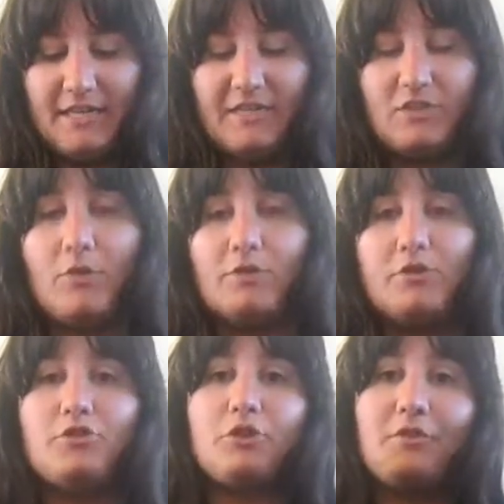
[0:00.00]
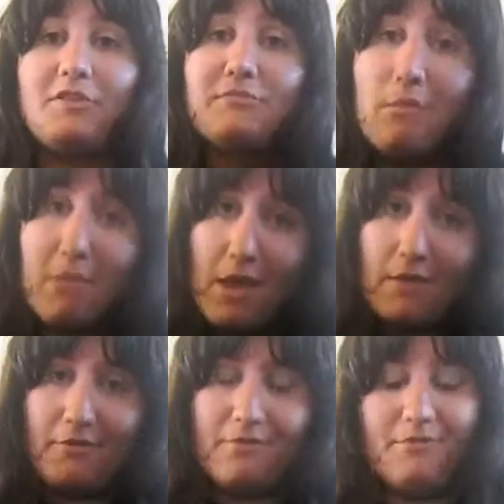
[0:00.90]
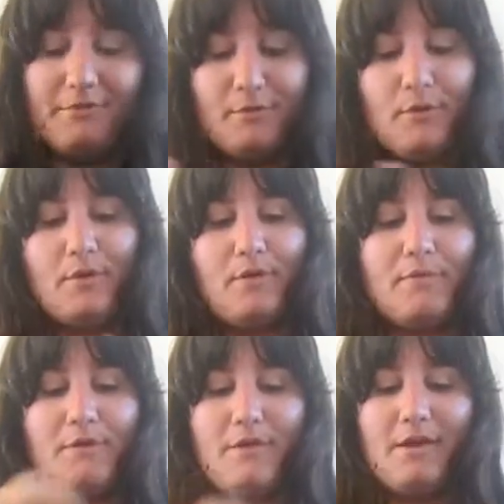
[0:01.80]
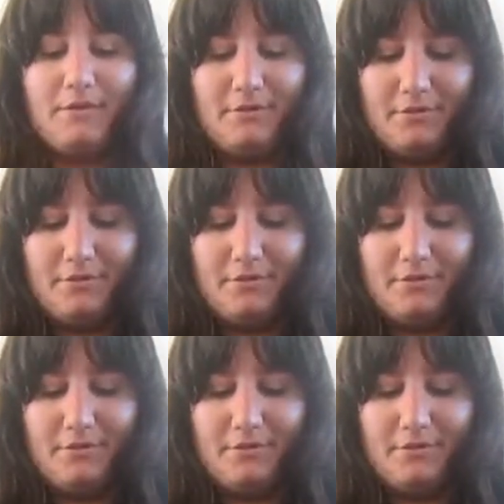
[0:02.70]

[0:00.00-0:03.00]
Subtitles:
is going to serve as my pattern, so it'll be great.